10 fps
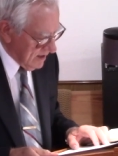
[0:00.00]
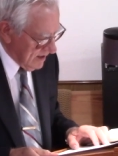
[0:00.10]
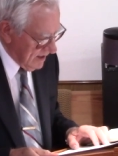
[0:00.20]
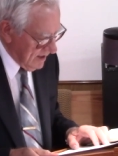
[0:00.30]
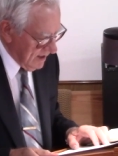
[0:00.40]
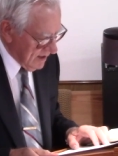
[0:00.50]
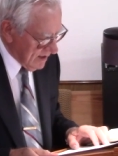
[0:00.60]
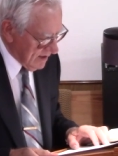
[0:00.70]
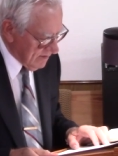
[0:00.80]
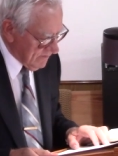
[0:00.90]

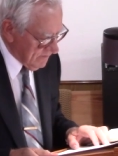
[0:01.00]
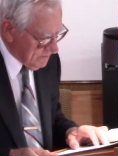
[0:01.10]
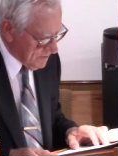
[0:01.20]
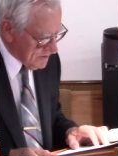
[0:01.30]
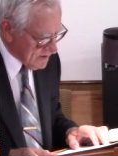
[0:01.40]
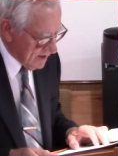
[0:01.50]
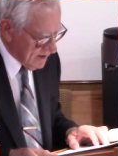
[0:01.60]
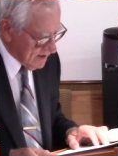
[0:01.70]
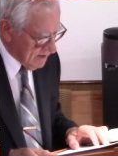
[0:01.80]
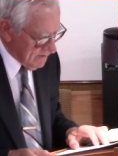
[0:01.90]
Lydia and
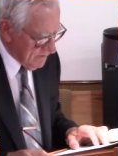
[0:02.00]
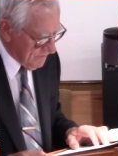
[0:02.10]
Priscilla,